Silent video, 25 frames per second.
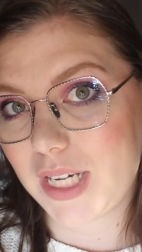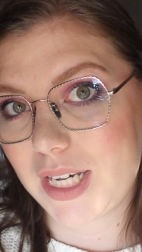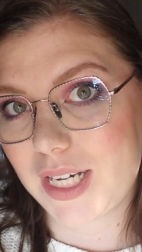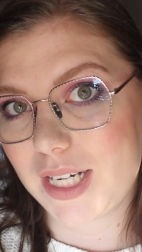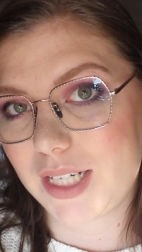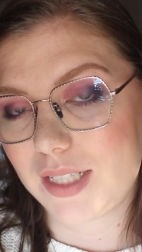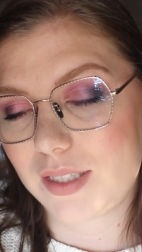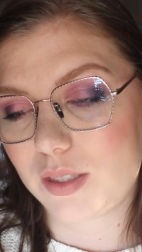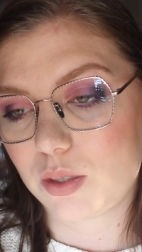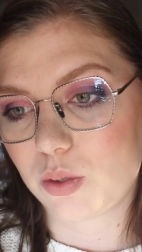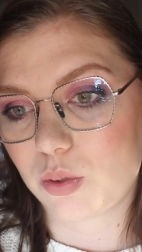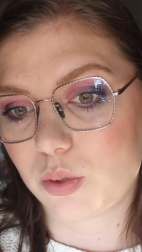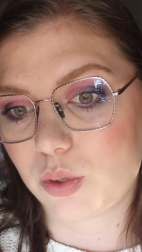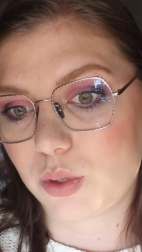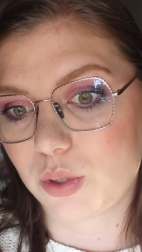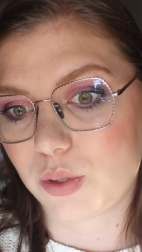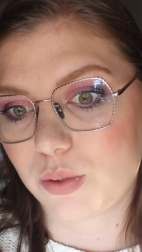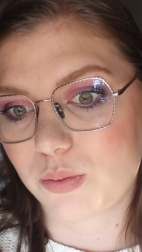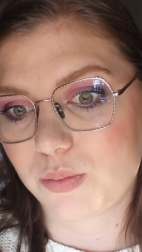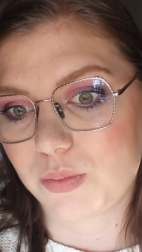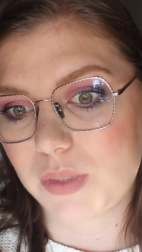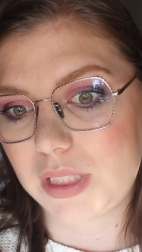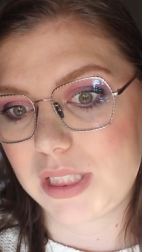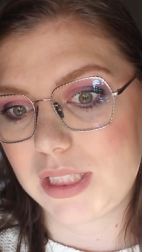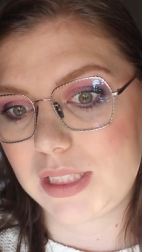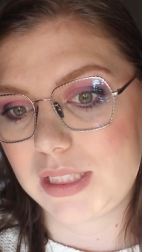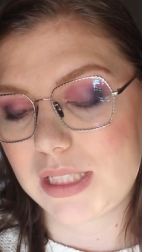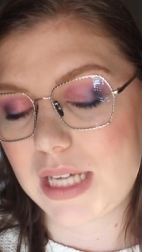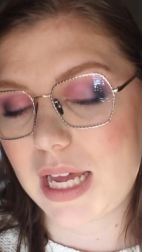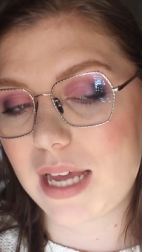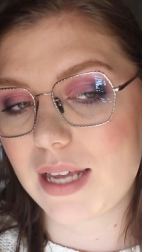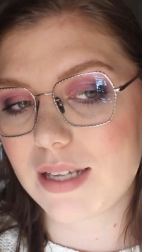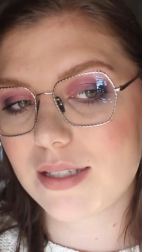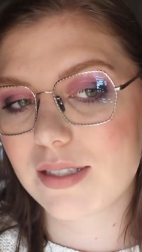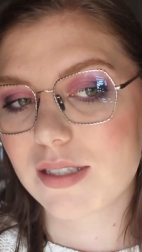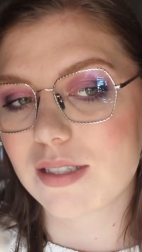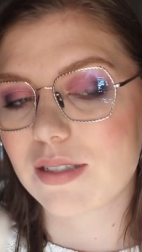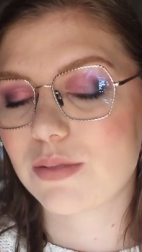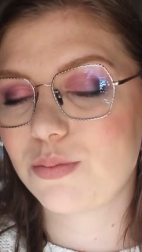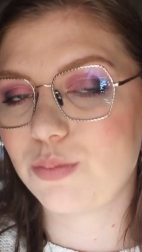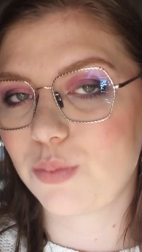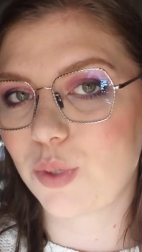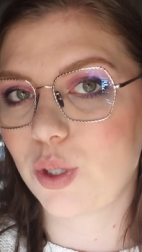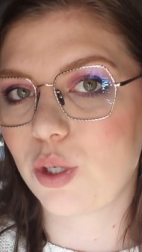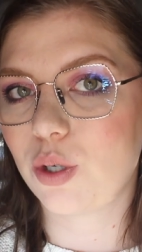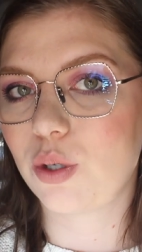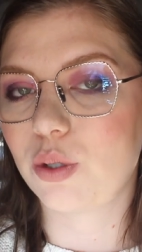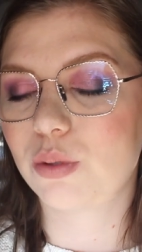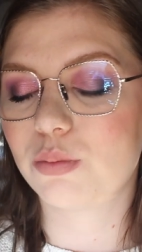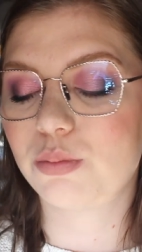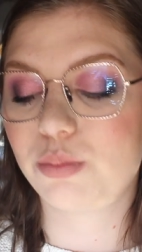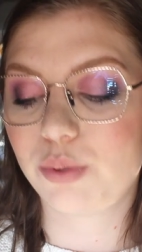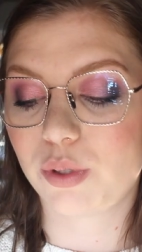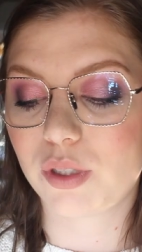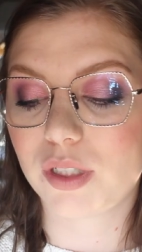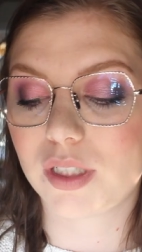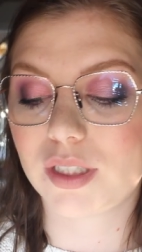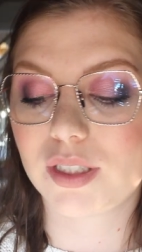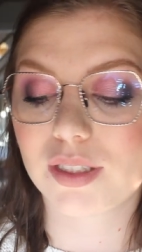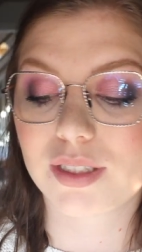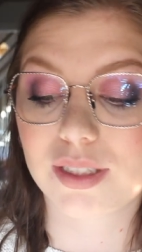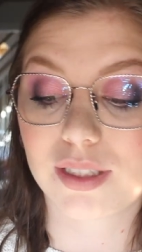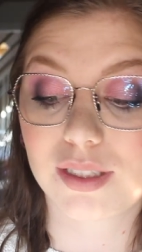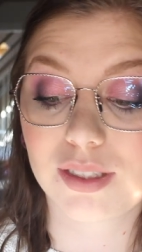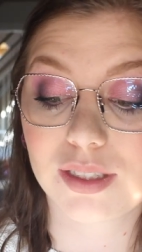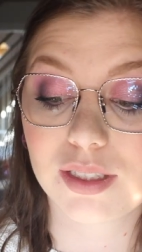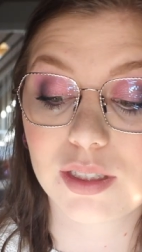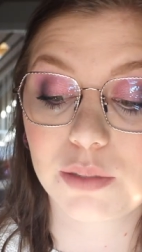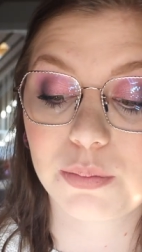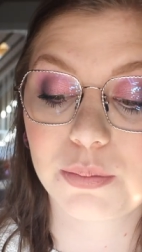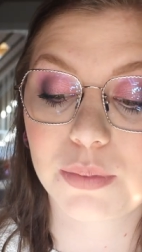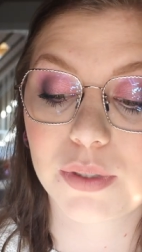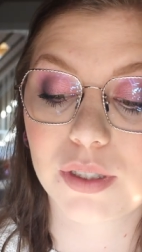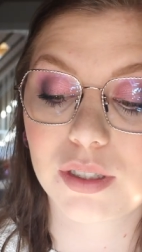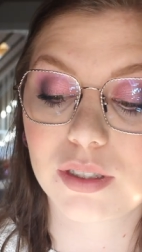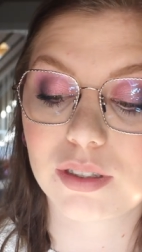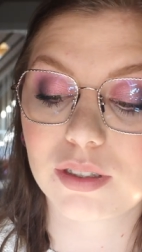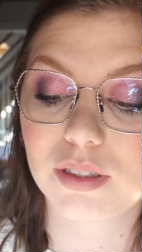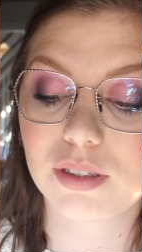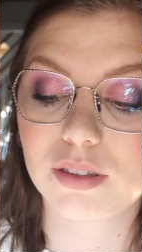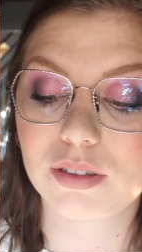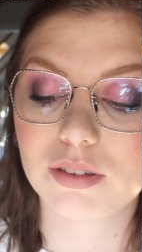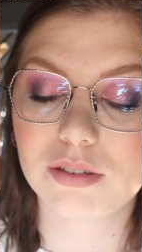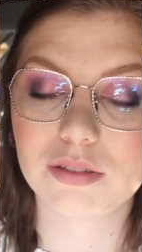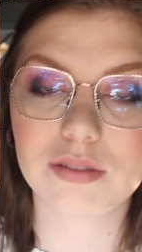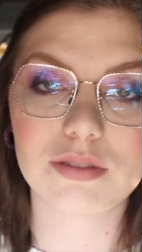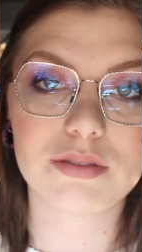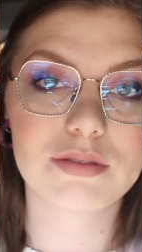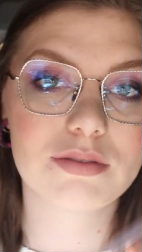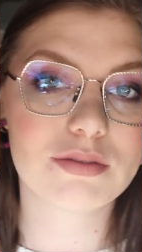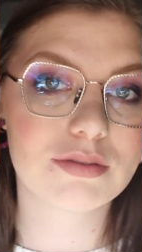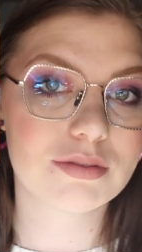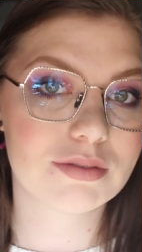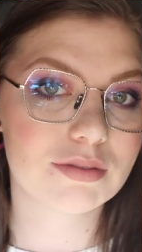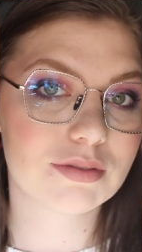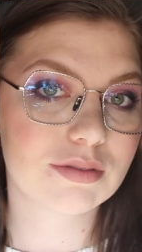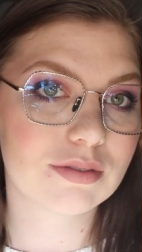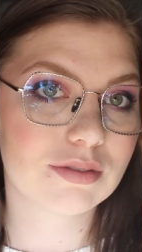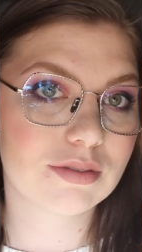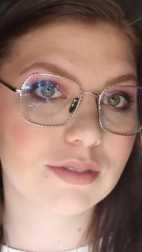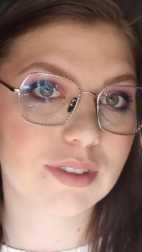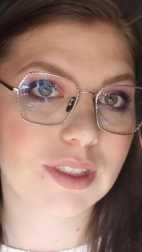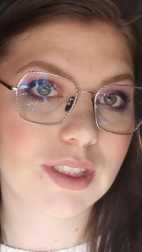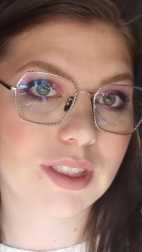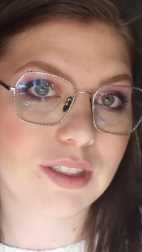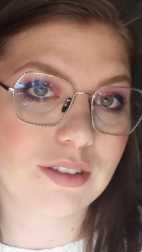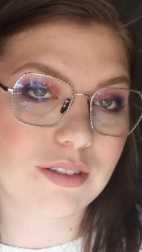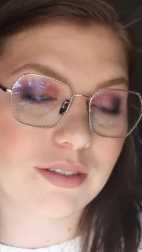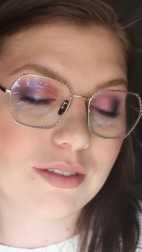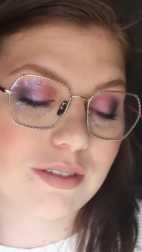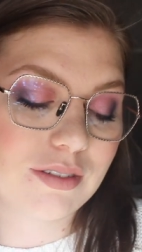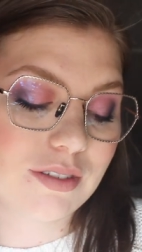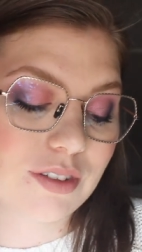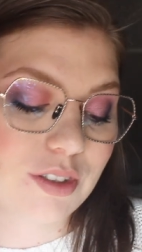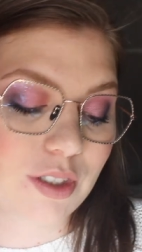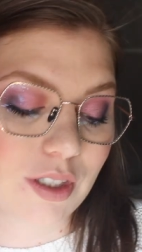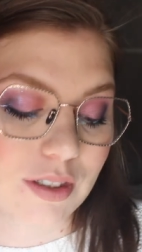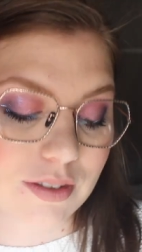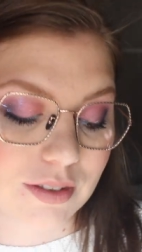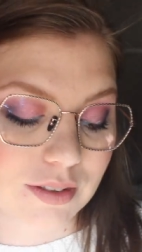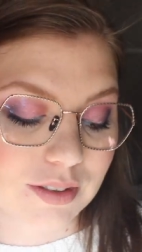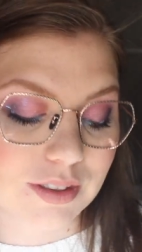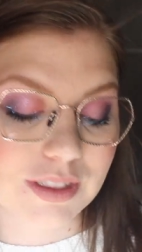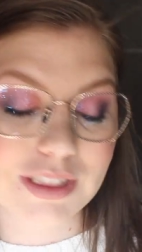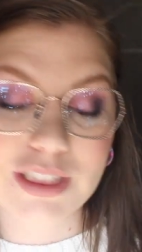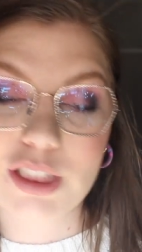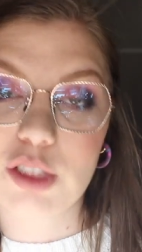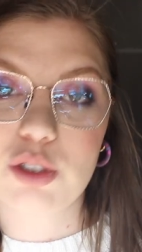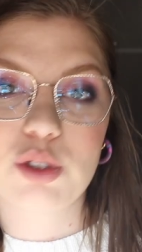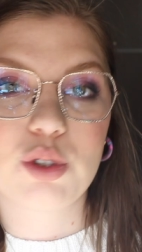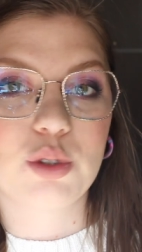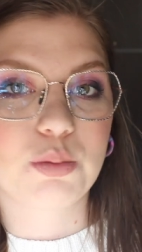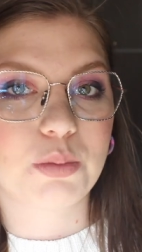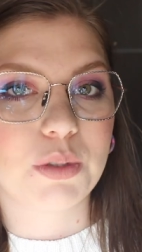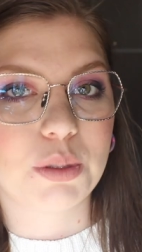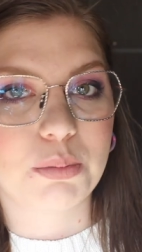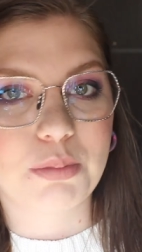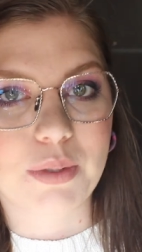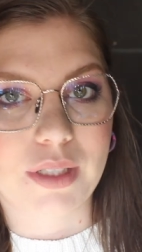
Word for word: I don't know. It has more product in it, but it doesn't need to be